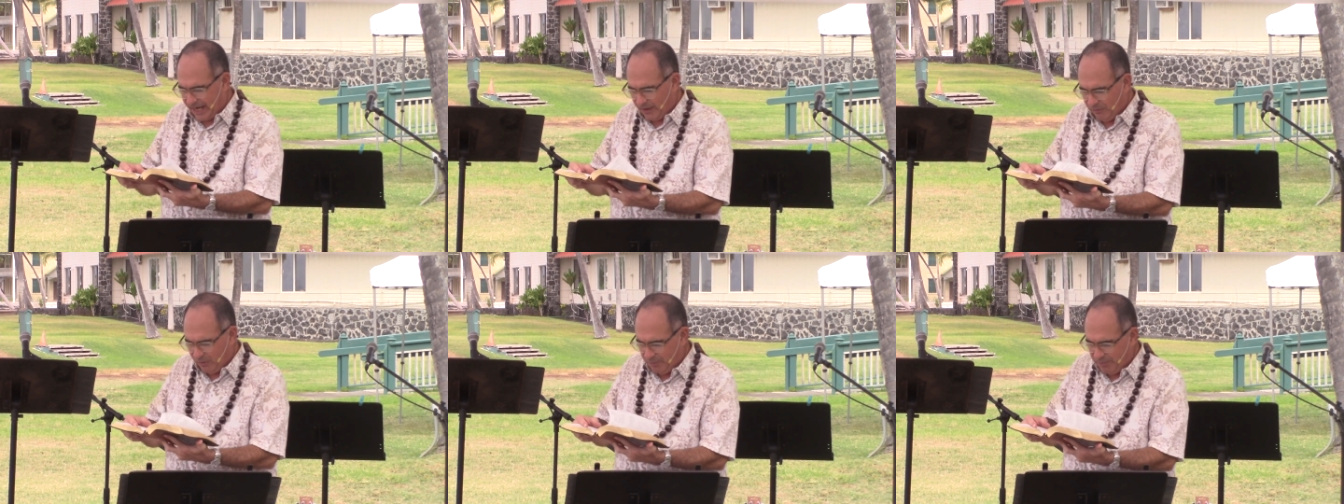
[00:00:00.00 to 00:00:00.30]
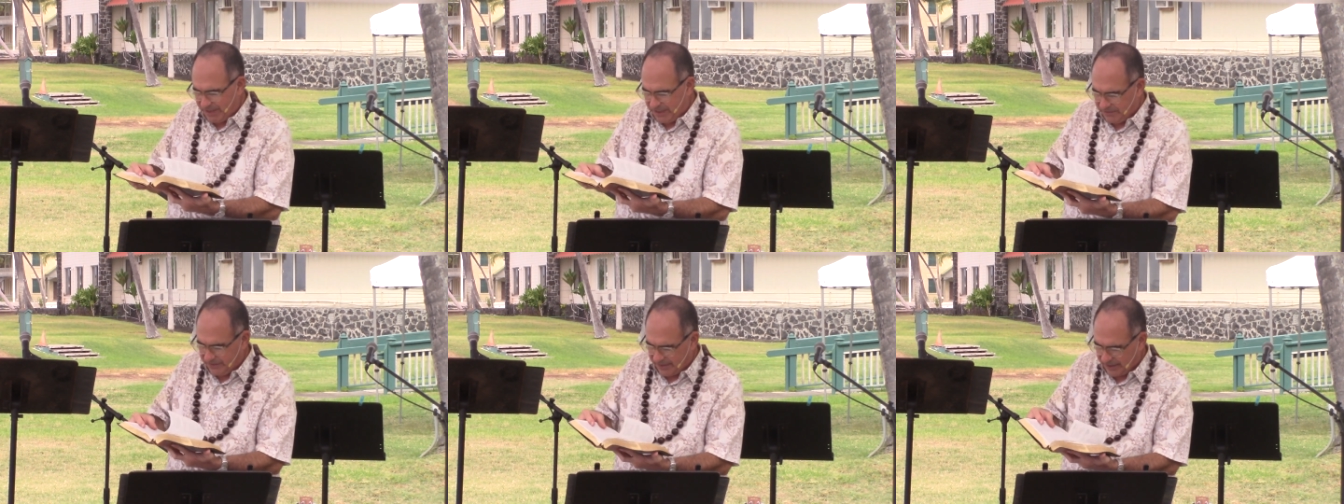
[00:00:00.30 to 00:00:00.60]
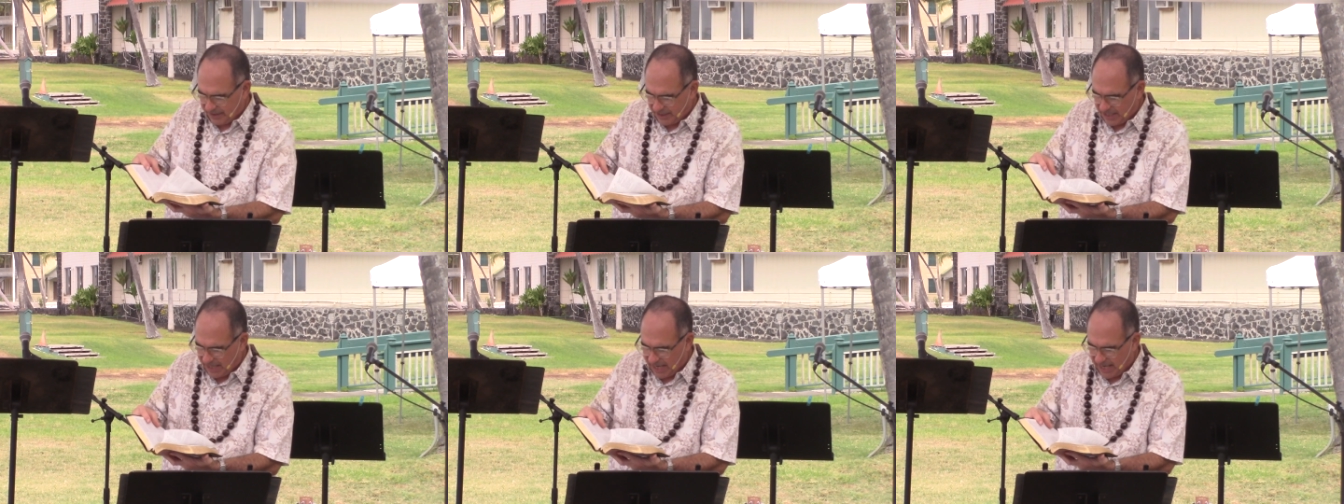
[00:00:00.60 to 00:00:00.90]
I will be
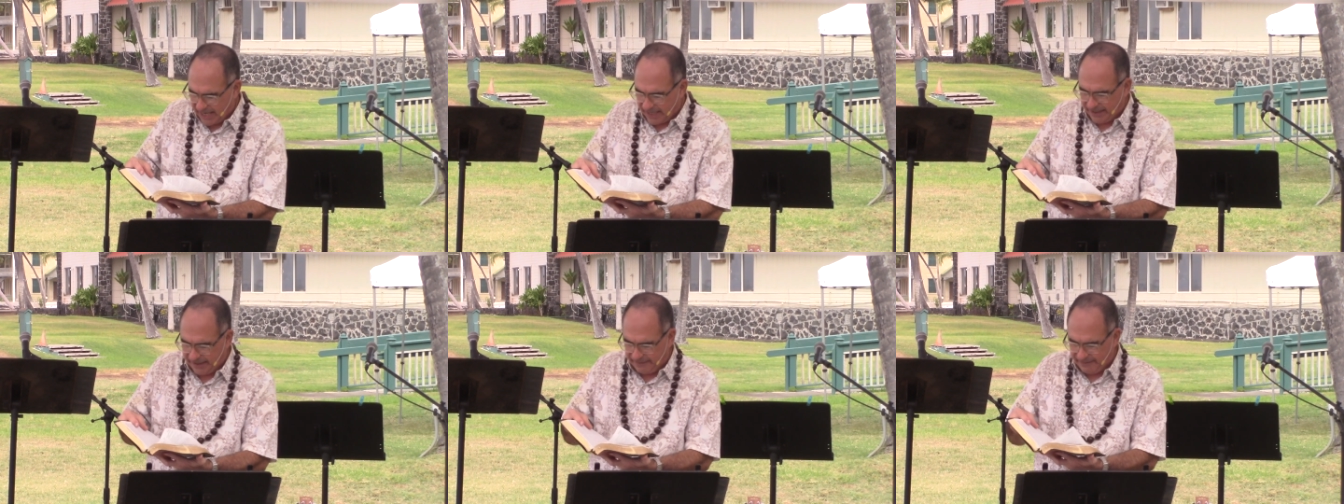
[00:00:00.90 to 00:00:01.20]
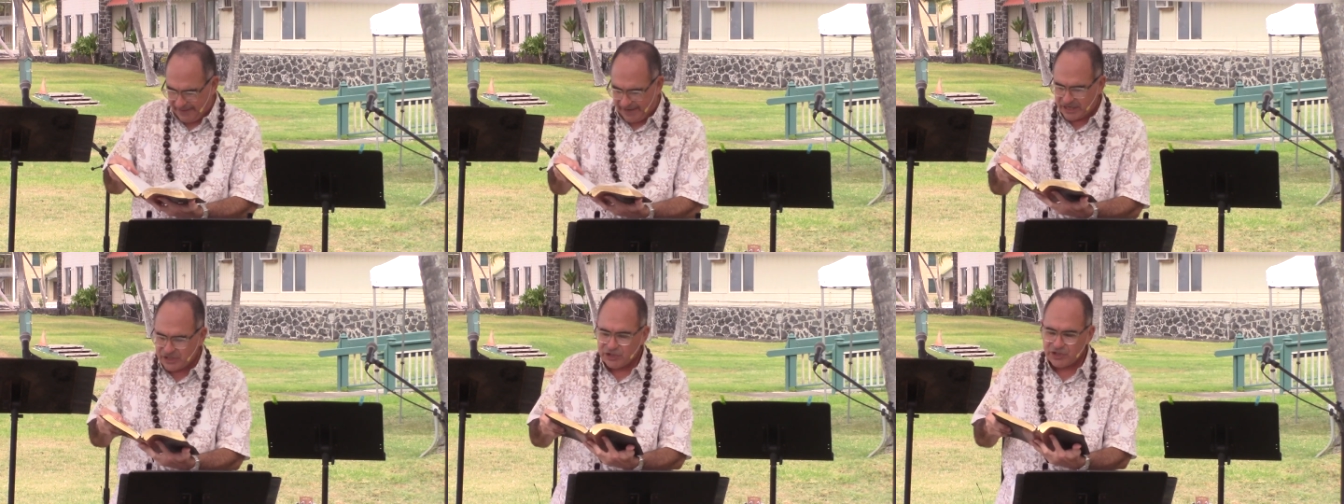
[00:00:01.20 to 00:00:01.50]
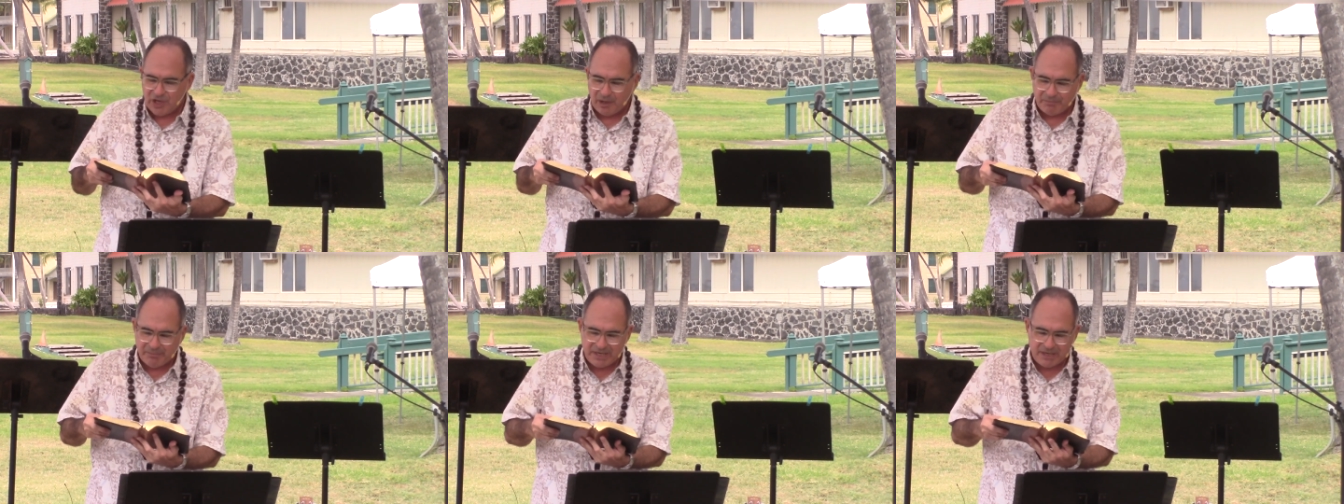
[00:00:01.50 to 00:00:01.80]
their God, and they
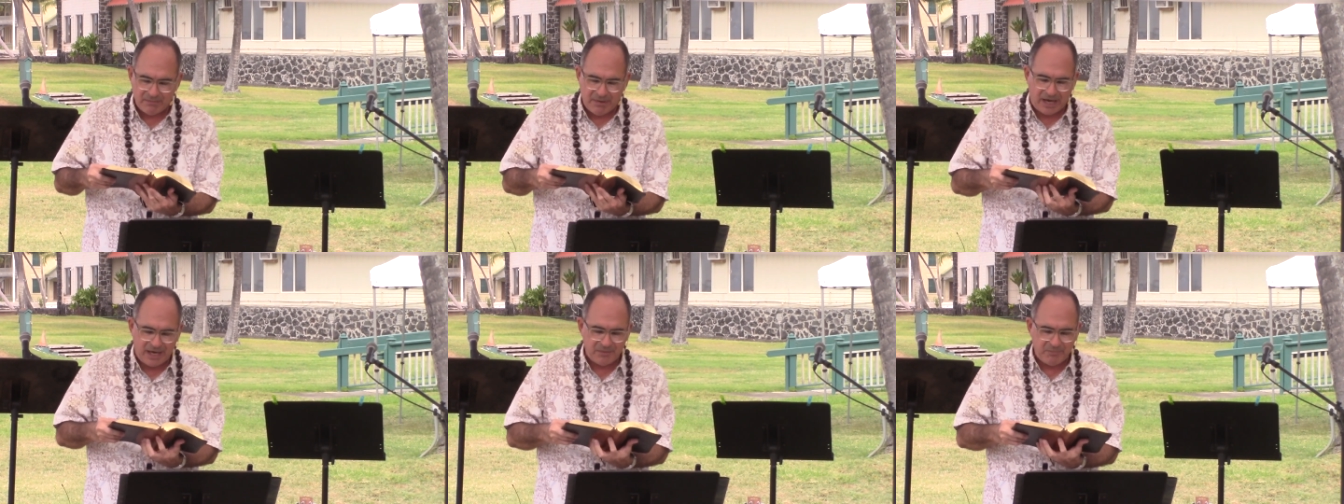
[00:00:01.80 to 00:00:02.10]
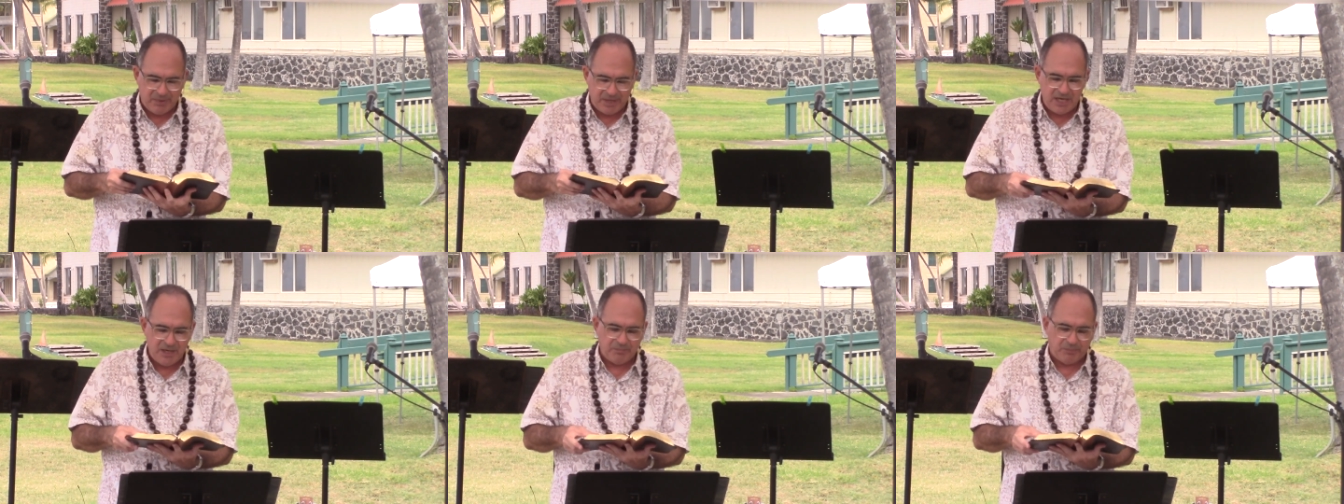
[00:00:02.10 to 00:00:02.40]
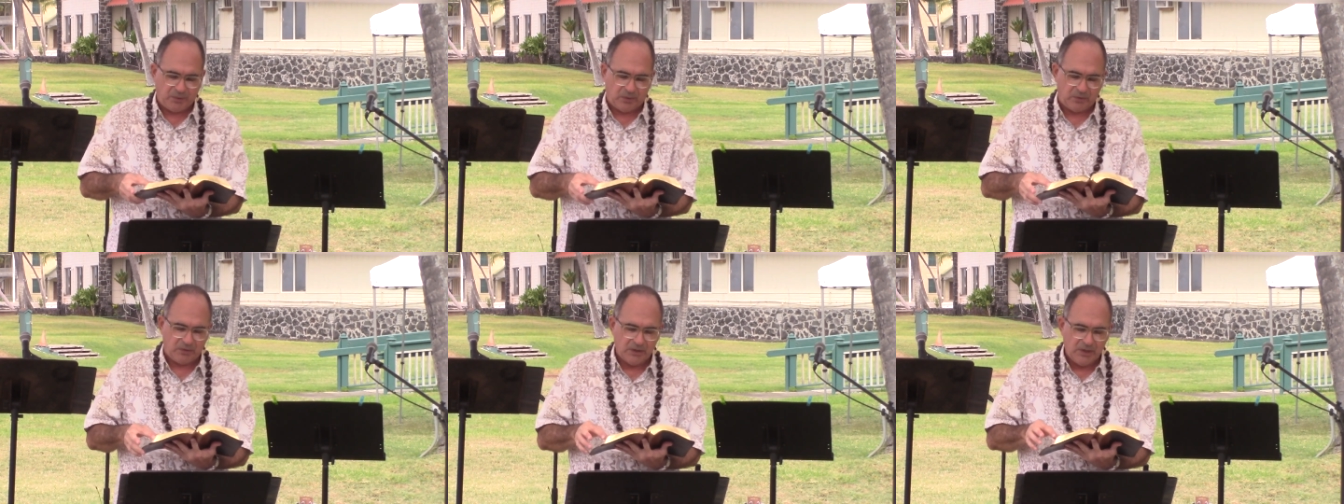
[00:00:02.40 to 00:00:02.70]
shall be my
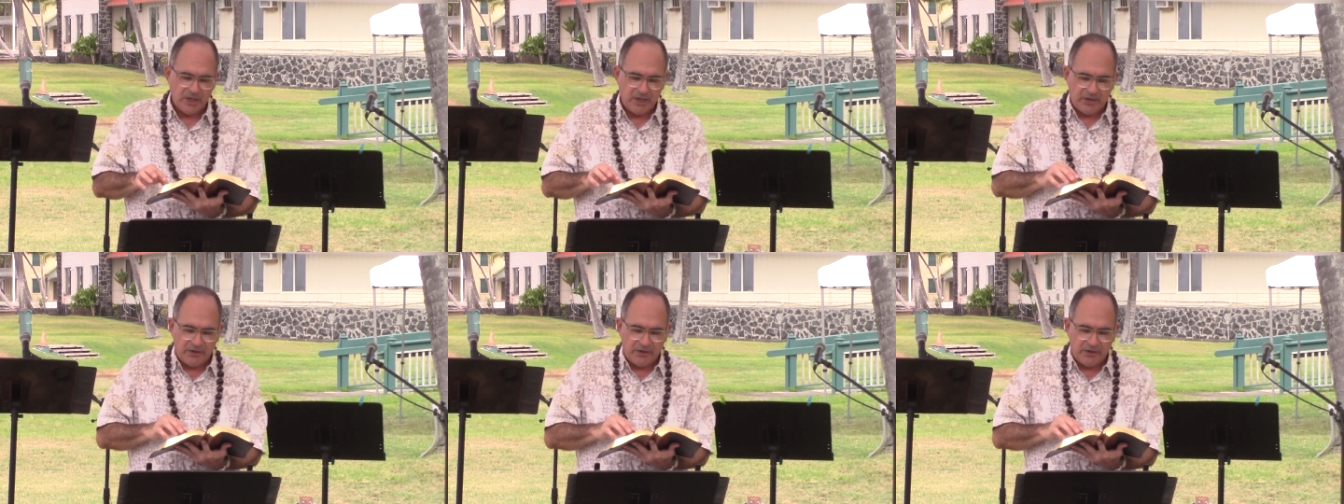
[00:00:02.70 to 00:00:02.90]
people.